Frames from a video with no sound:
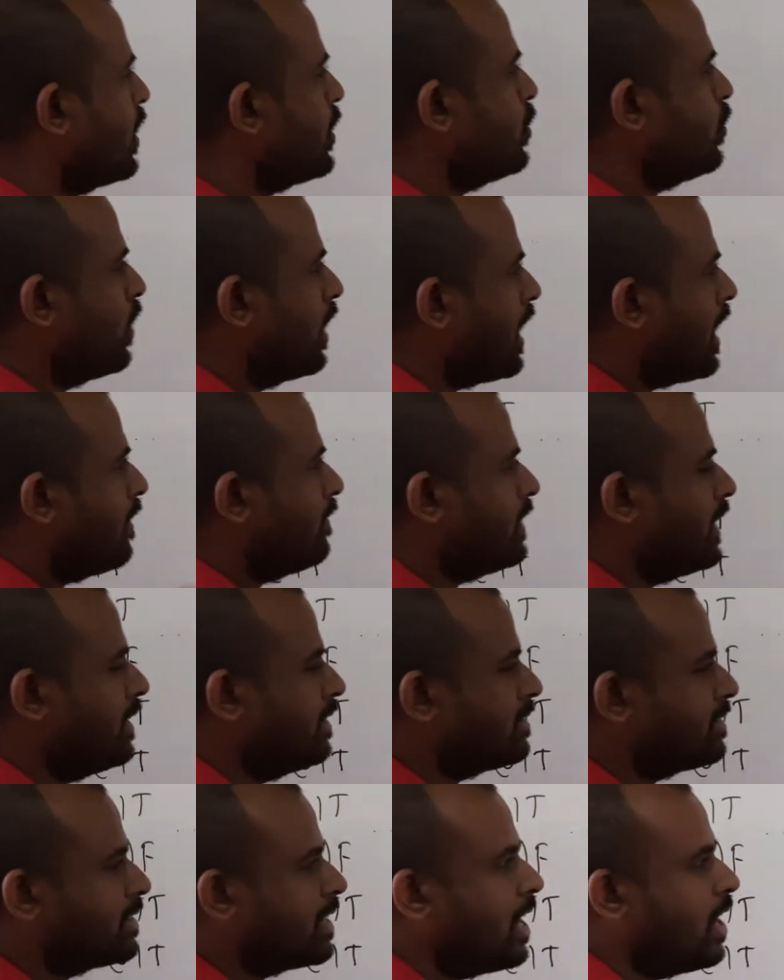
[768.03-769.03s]
you allow the
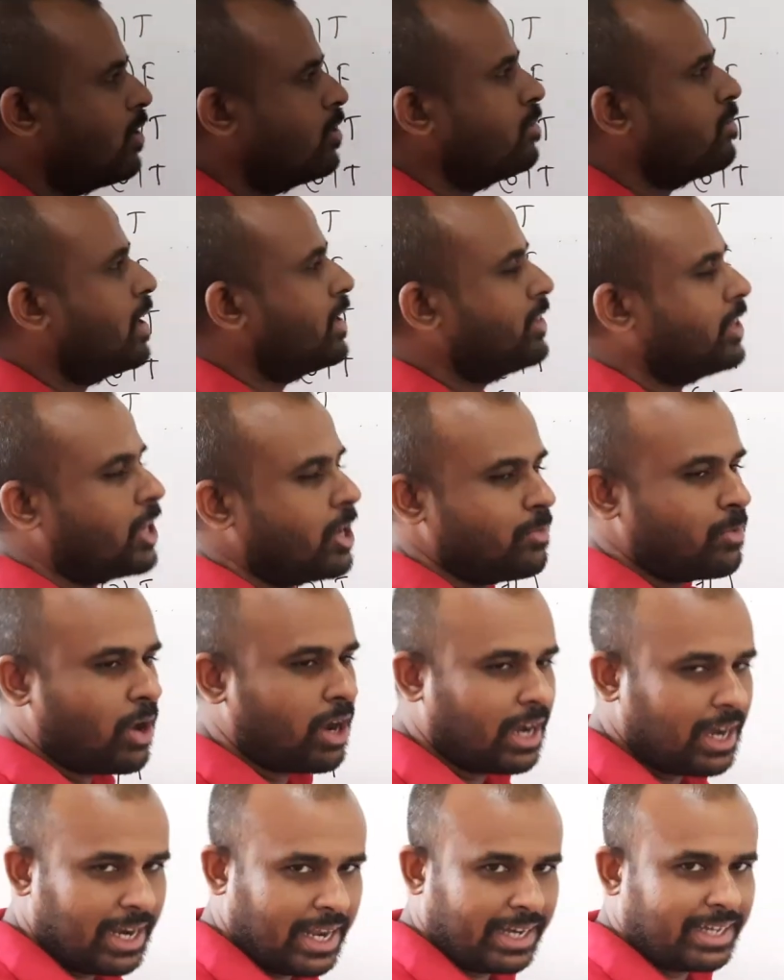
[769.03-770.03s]
discount by the time you
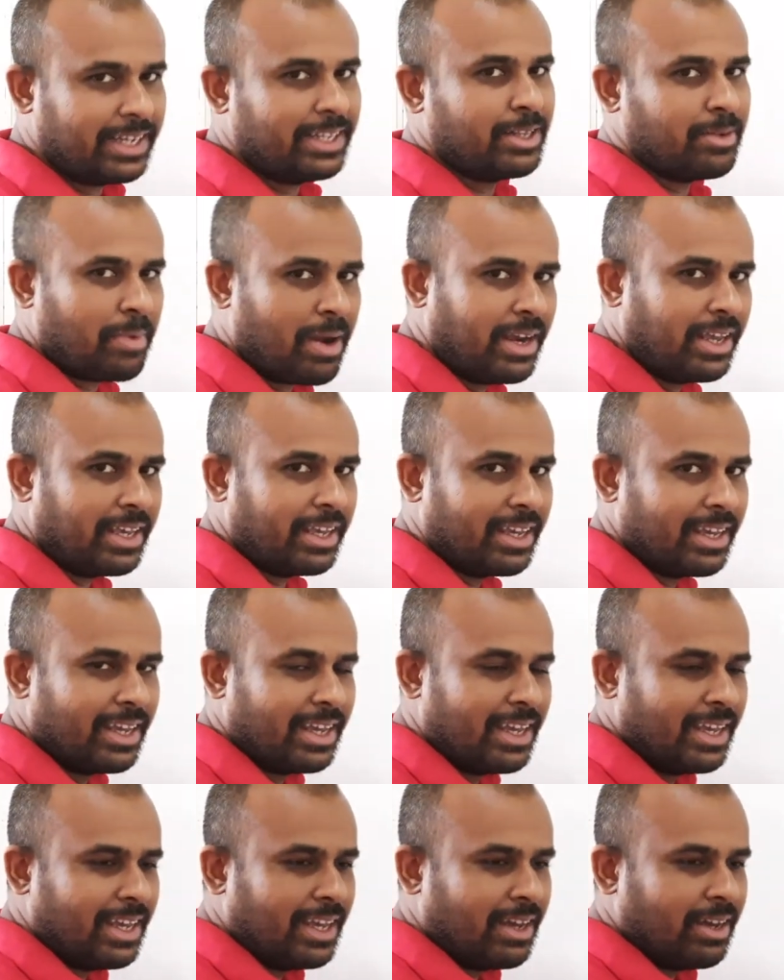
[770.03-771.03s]
are collecting the money
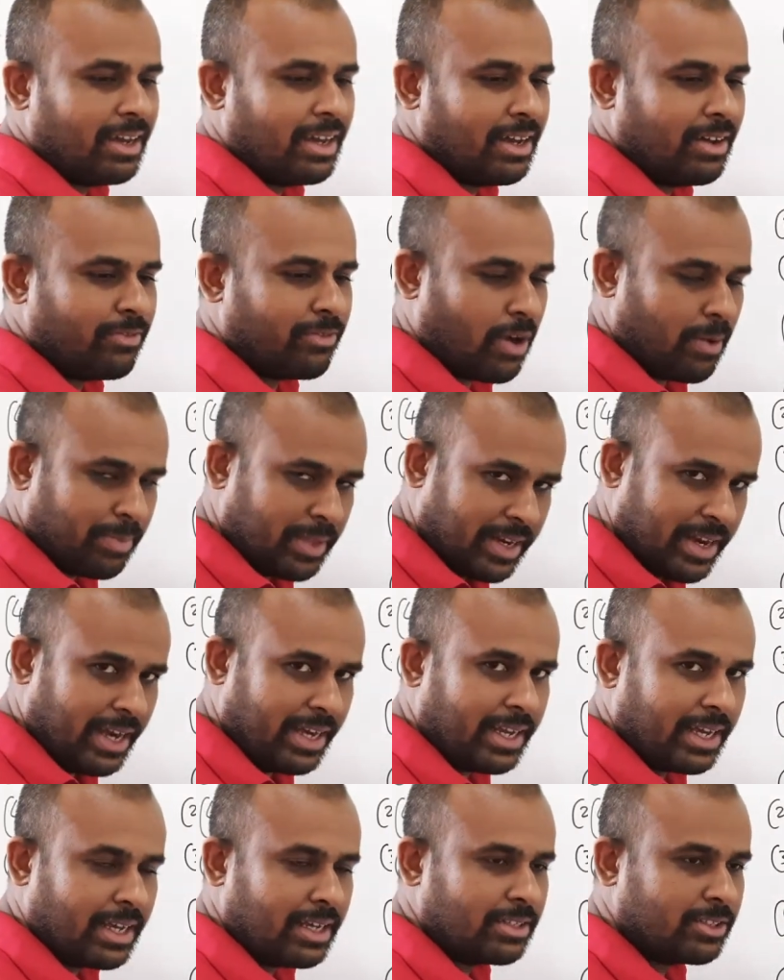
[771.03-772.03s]
from the
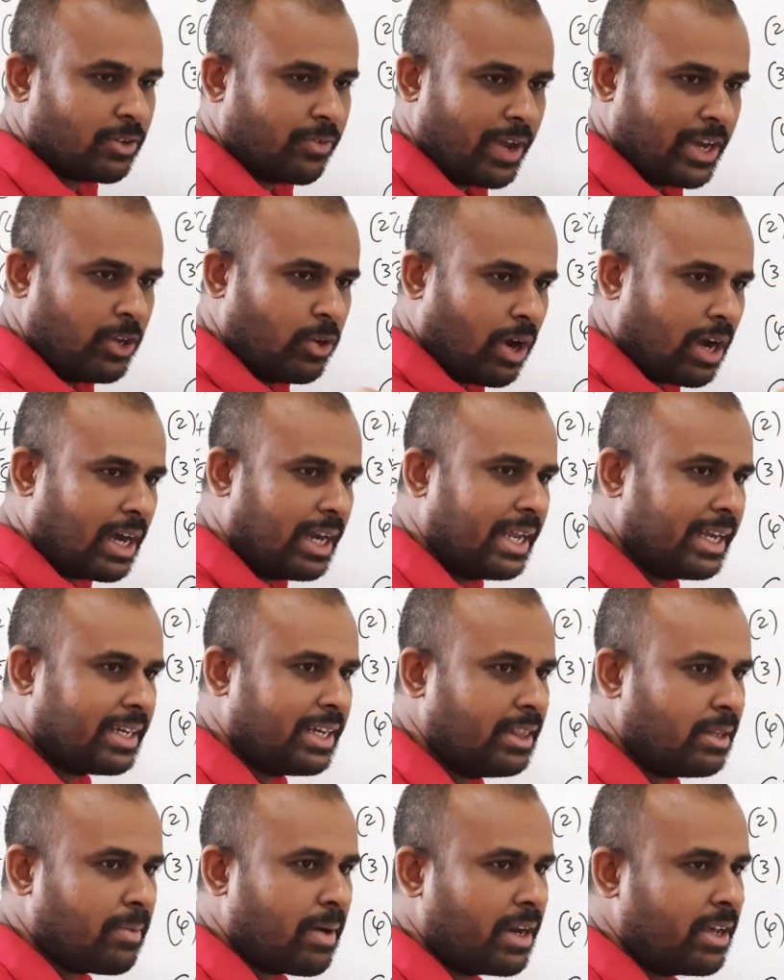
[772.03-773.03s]
debtor. So when you are
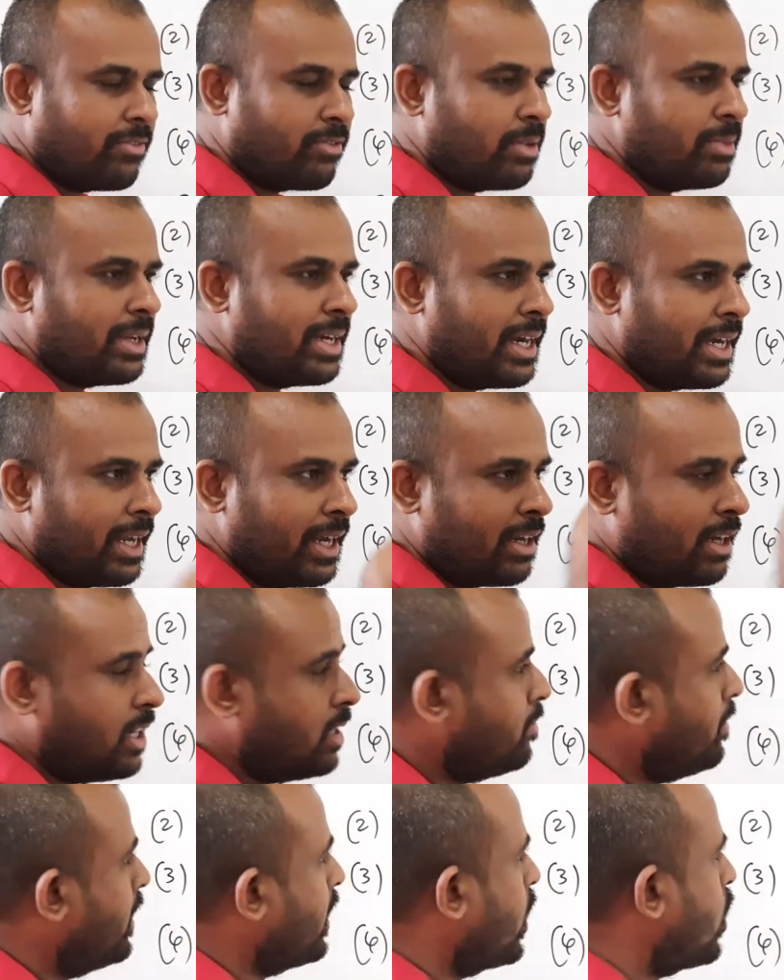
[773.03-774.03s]
collecting the money from the debtor, it
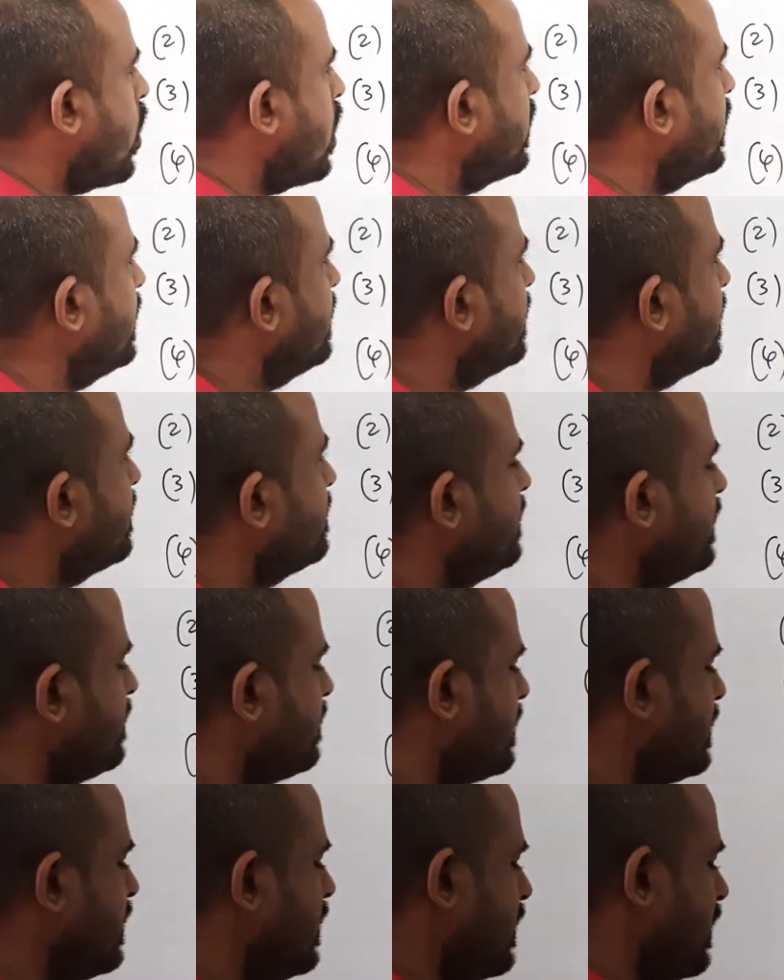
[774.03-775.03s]
will be recorded in the receipts
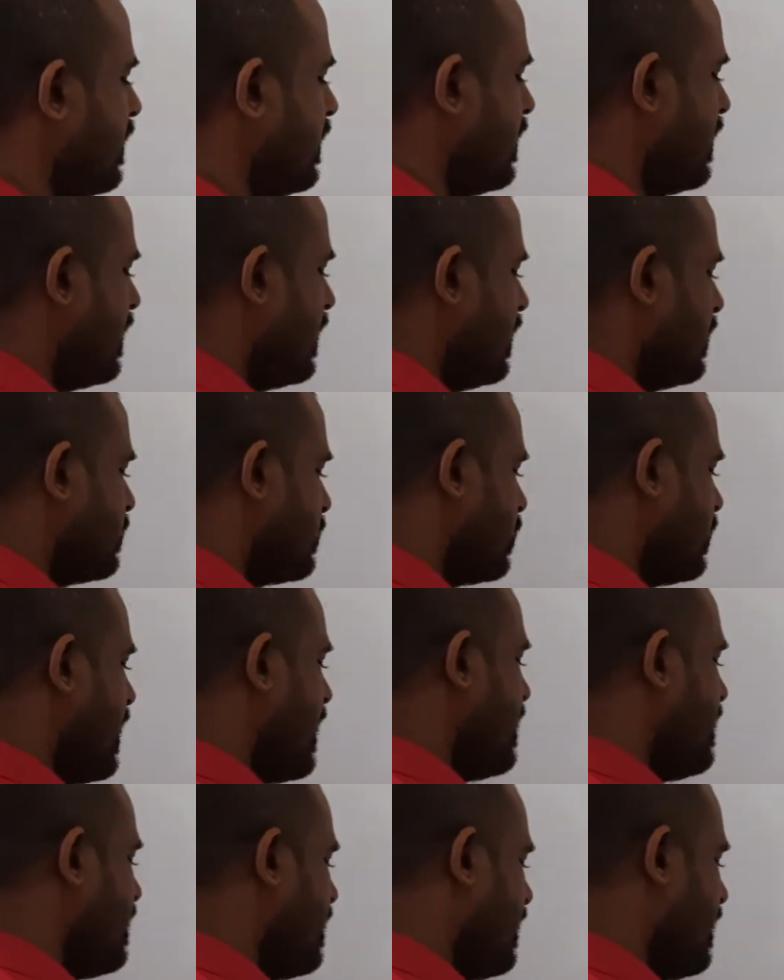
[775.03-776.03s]
journal. So
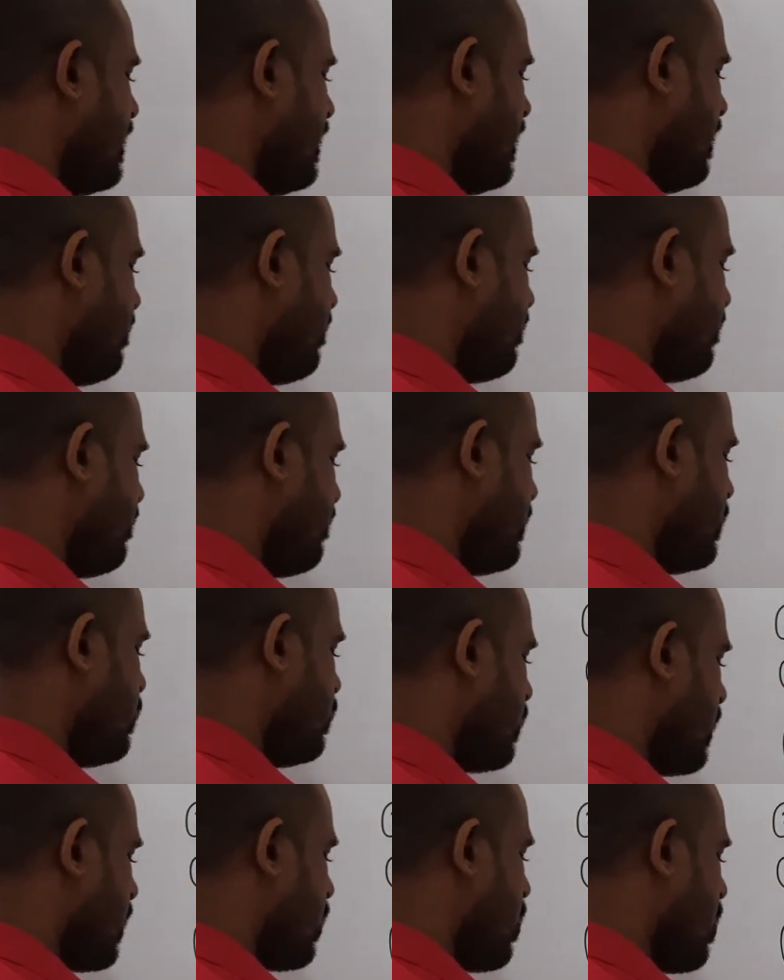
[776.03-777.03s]
then if
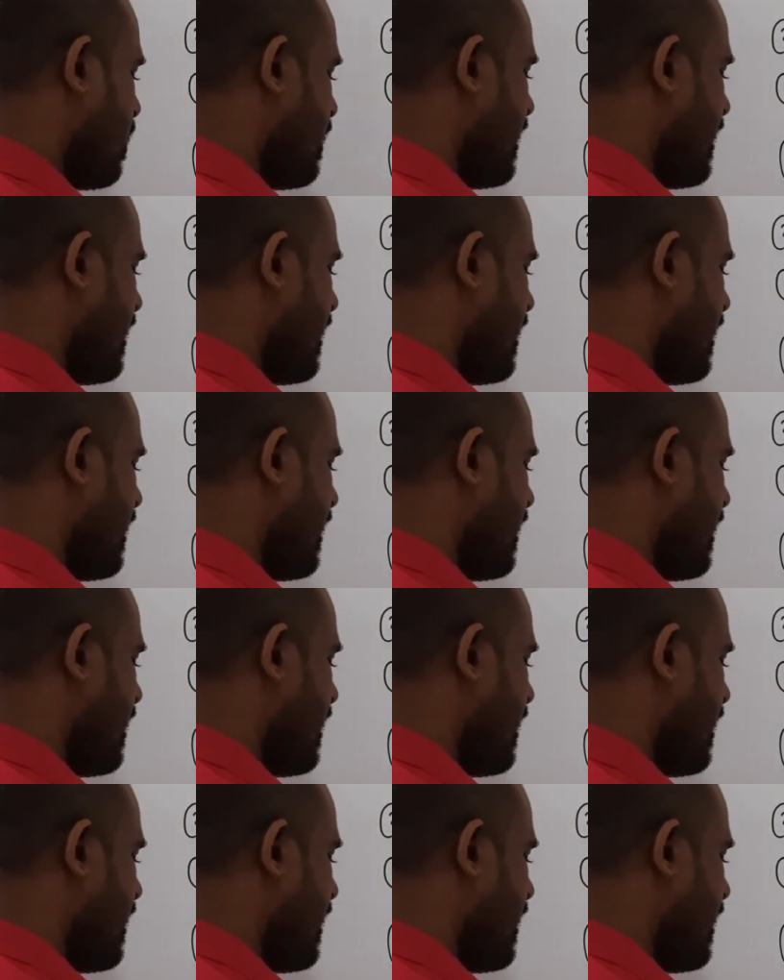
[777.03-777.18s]
you record